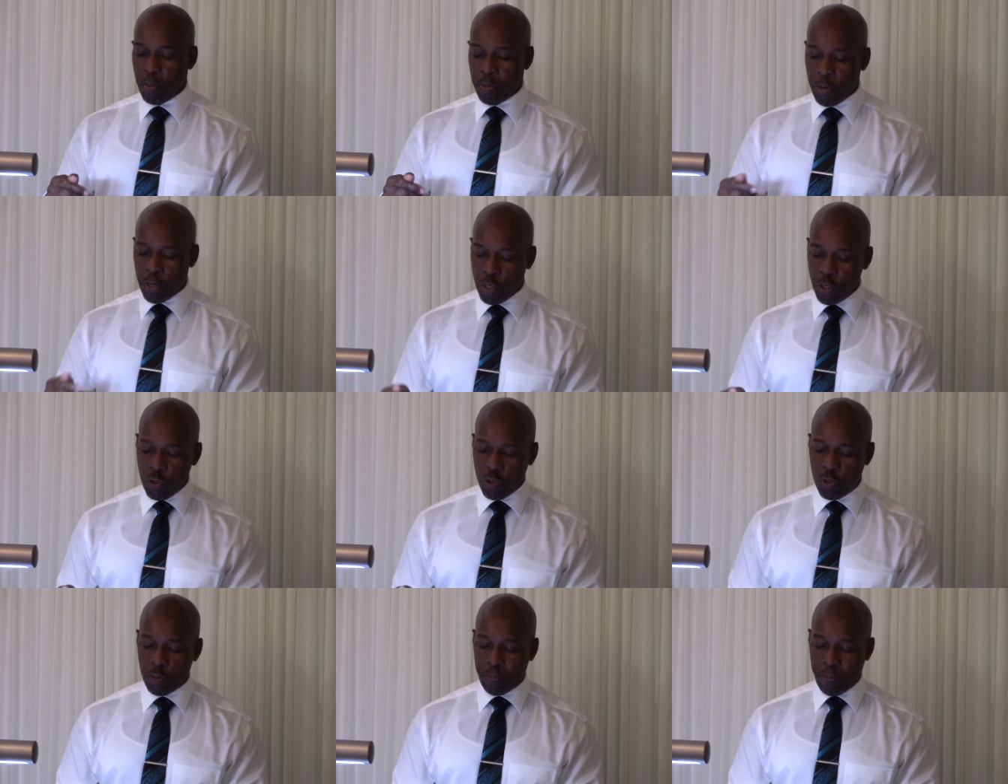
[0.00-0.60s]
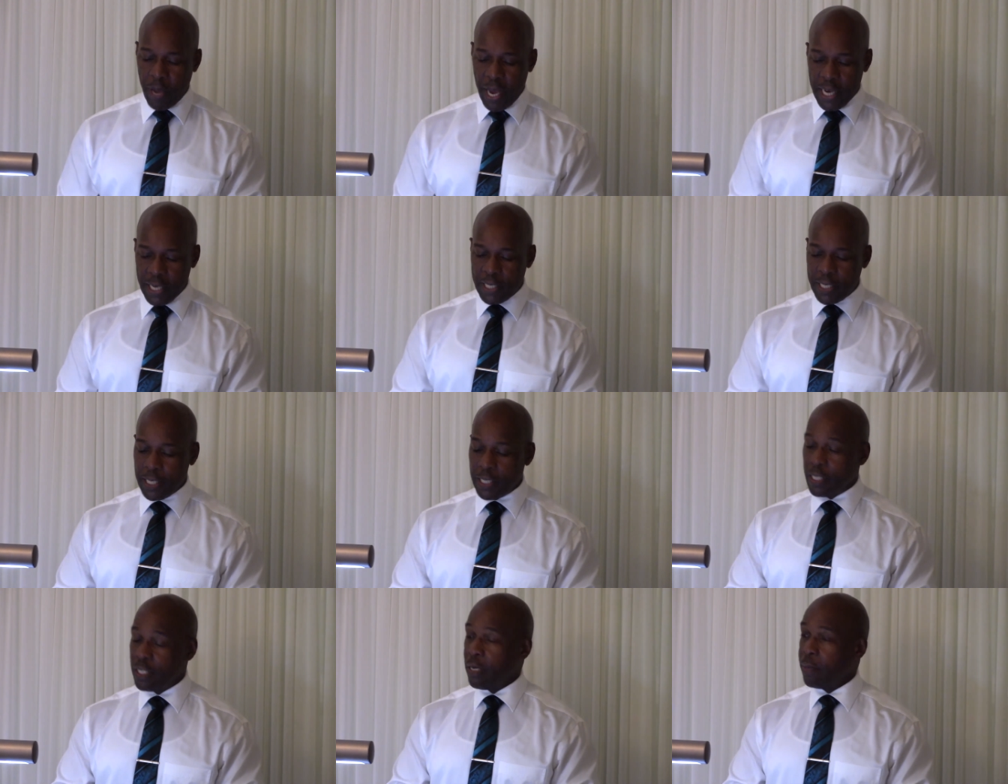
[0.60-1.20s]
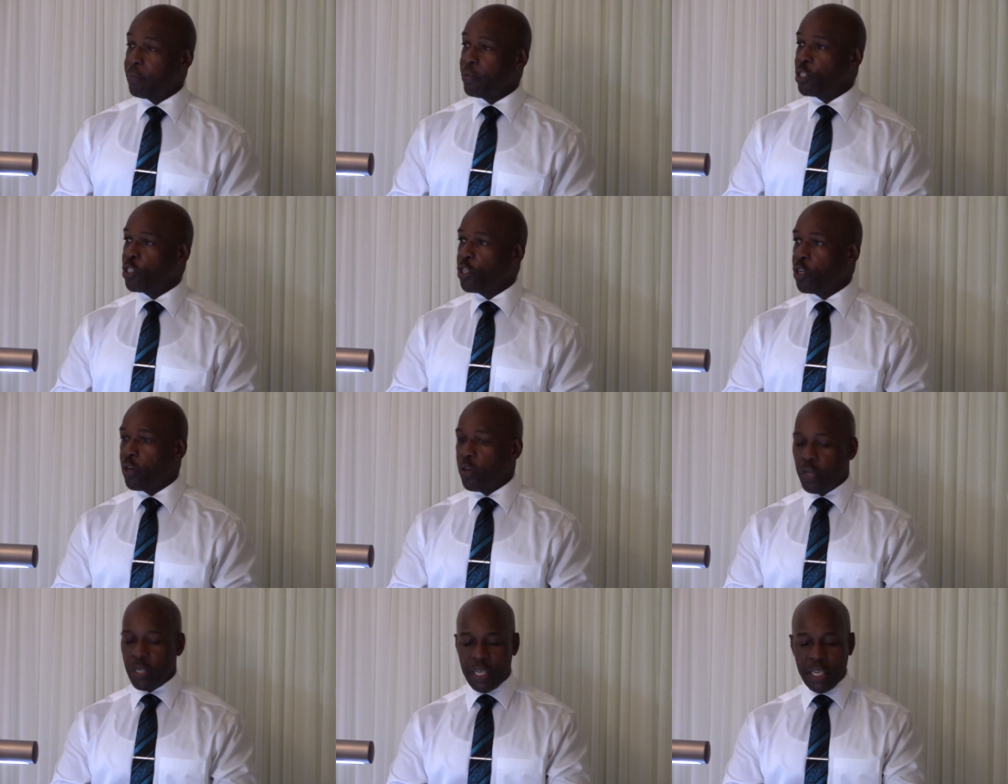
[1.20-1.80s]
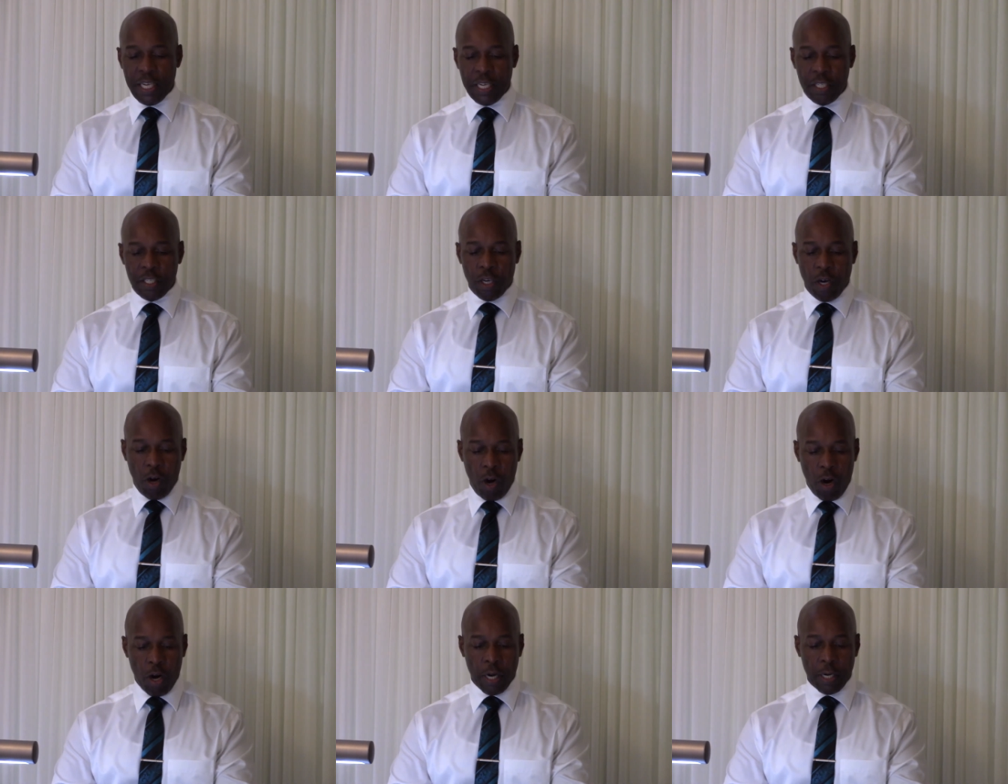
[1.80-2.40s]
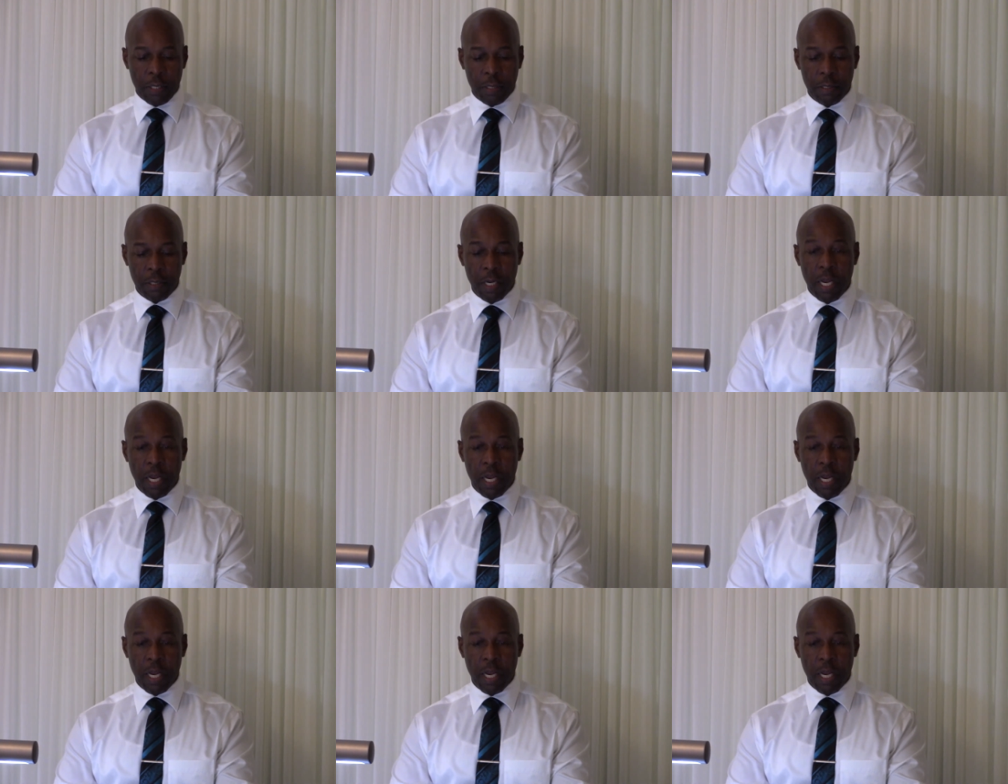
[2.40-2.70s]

produce patience and maturity in your heart.